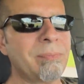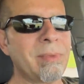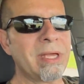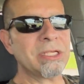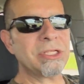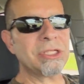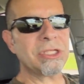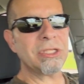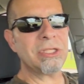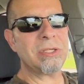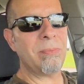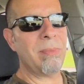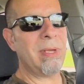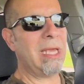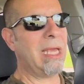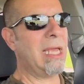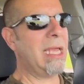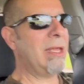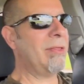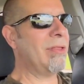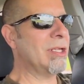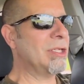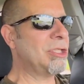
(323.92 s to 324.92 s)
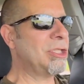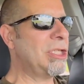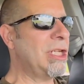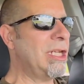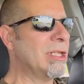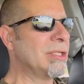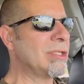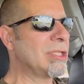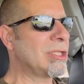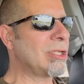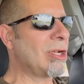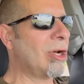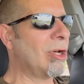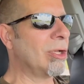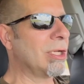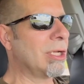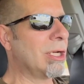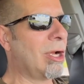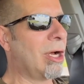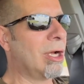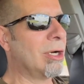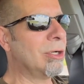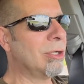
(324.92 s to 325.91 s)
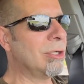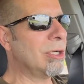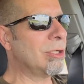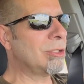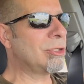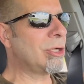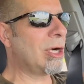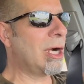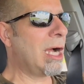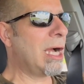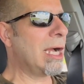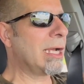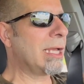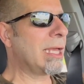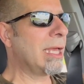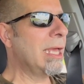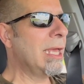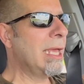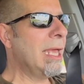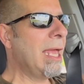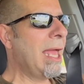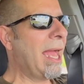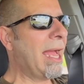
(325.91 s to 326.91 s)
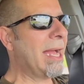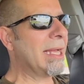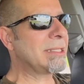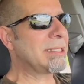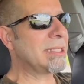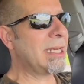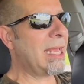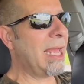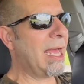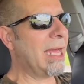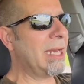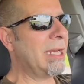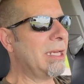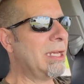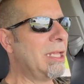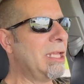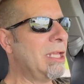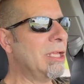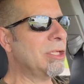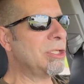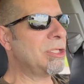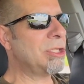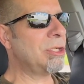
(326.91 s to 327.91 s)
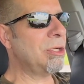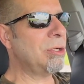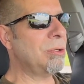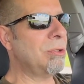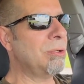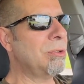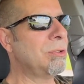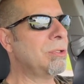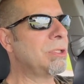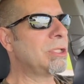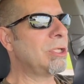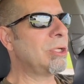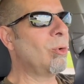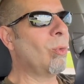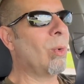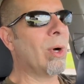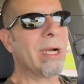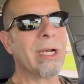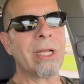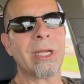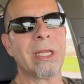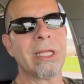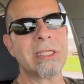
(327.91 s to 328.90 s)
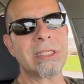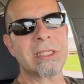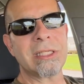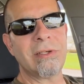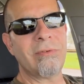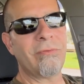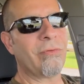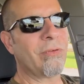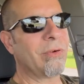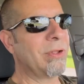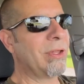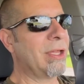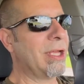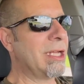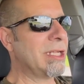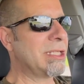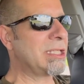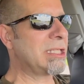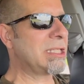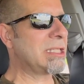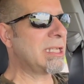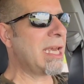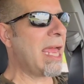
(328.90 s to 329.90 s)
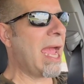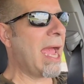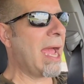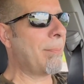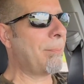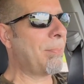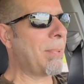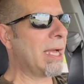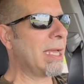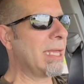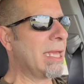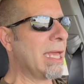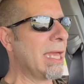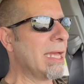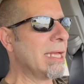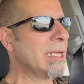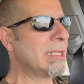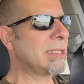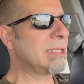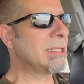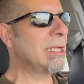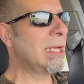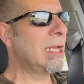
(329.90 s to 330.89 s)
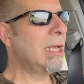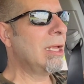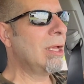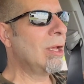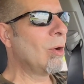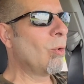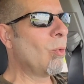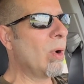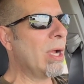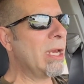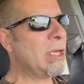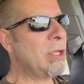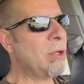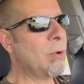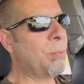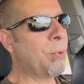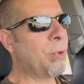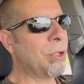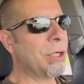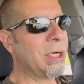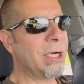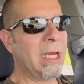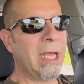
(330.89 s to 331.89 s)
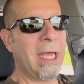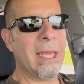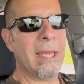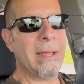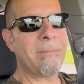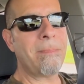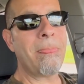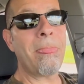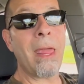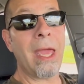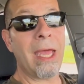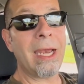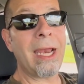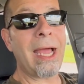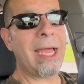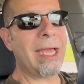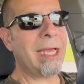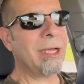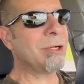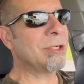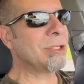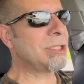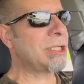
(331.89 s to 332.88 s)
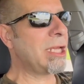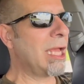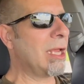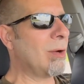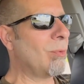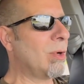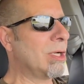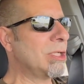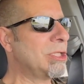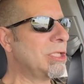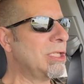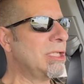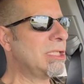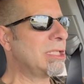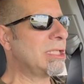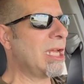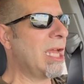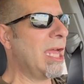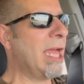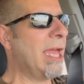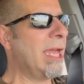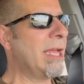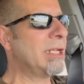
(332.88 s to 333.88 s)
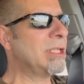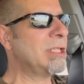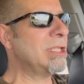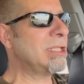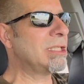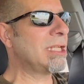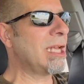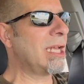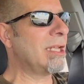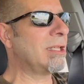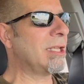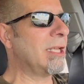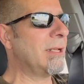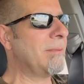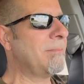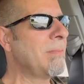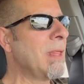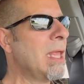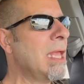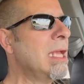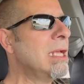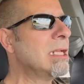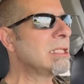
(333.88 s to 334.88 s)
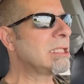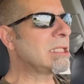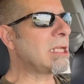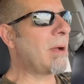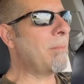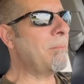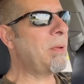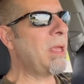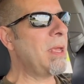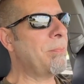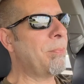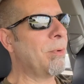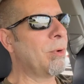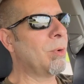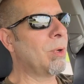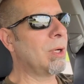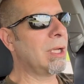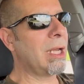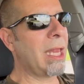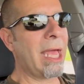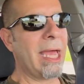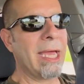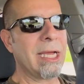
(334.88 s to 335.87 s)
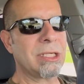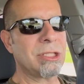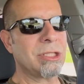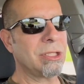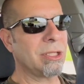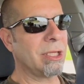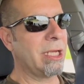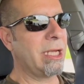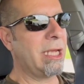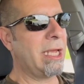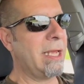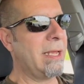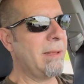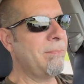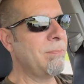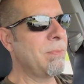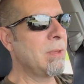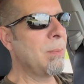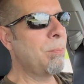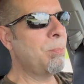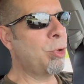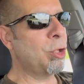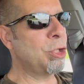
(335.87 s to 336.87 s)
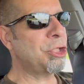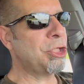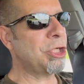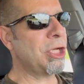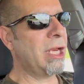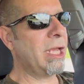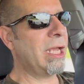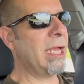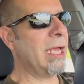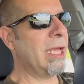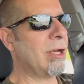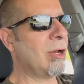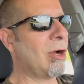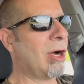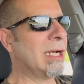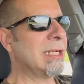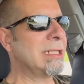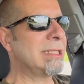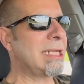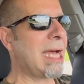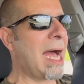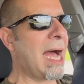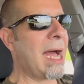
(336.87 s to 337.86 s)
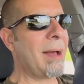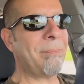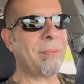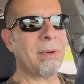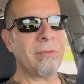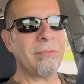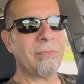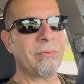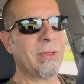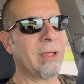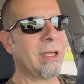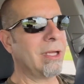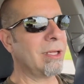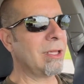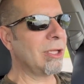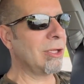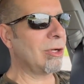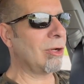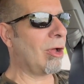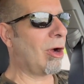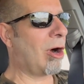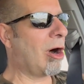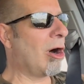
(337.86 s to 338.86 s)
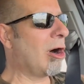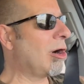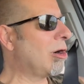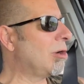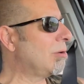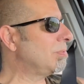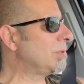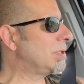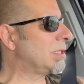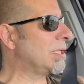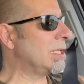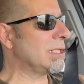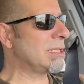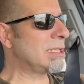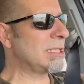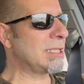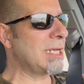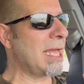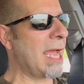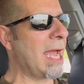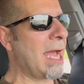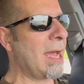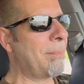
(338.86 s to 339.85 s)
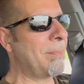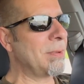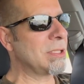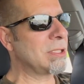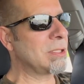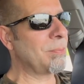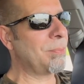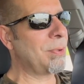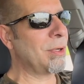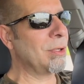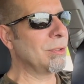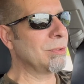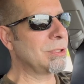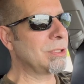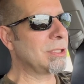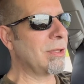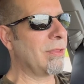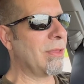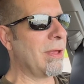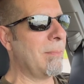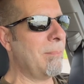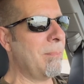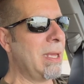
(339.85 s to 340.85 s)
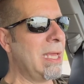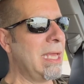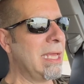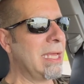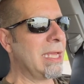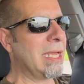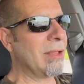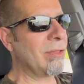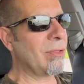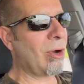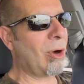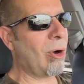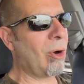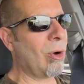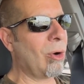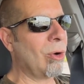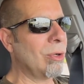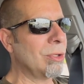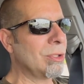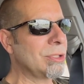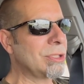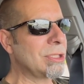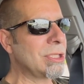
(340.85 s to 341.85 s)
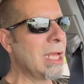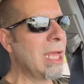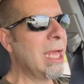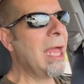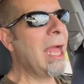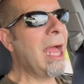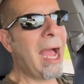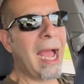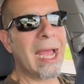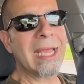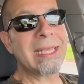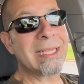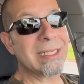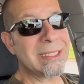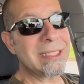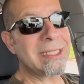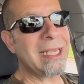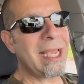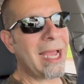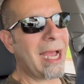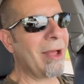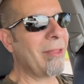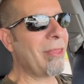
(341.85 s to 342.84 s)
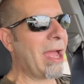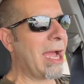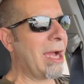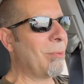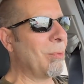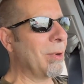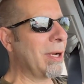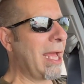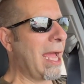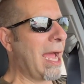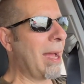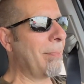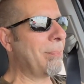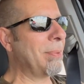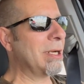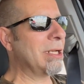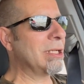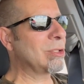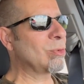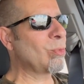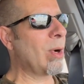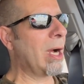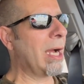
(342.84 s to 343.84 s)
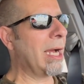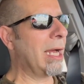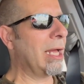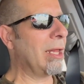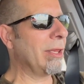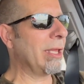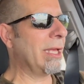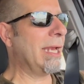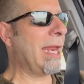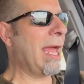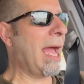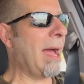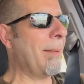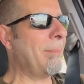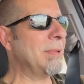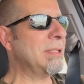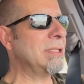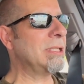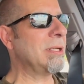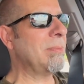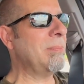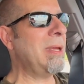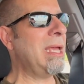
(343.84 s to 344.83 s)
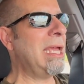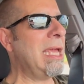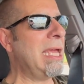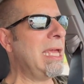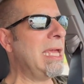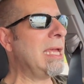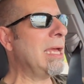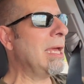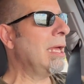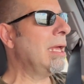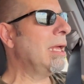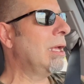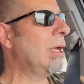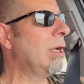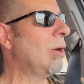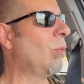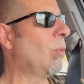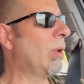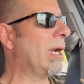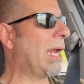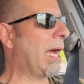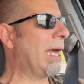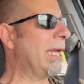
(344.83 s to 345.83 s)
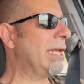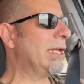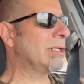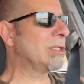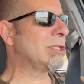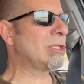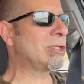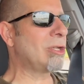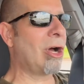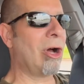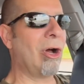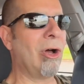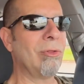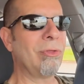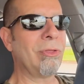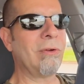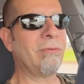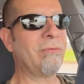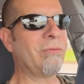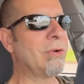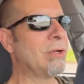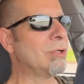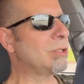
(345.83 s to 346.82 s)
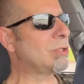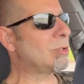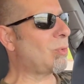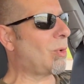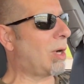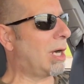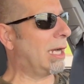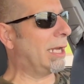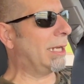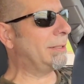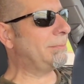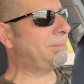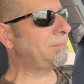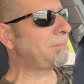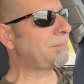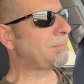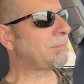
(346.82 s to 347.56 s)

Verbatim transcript: mentioned to me that she installed it on her truck, hasn't had any issues. You want to listen for the snap, I guess, when you put it in. And I understand what she's saying. She said that some people will actually push it in on top of the little arms that snap as opposed to them being in the holes. I can see how that would happen as well. It happened to me when I installed the first one.